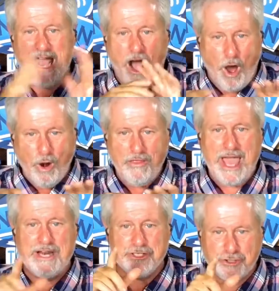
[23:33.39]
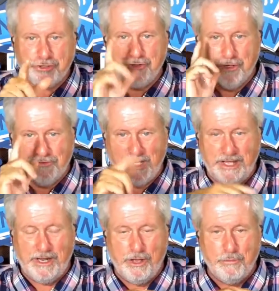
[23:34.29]
All of that is true of
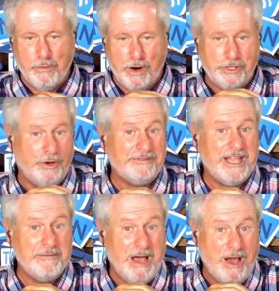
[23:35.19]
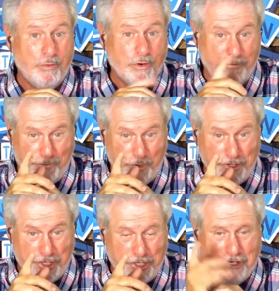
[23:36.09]
Ilhan Omar. You don't have to take my word for it.
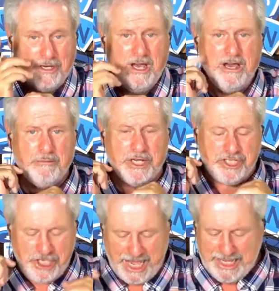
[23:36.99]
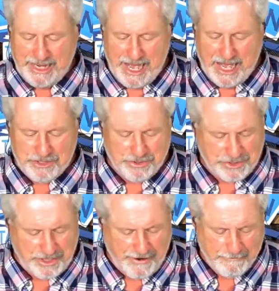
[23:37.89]
You could, but check it out
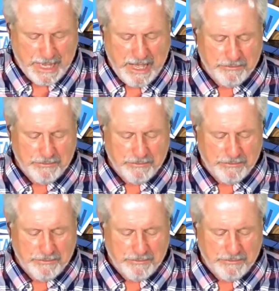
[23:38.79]
yourself.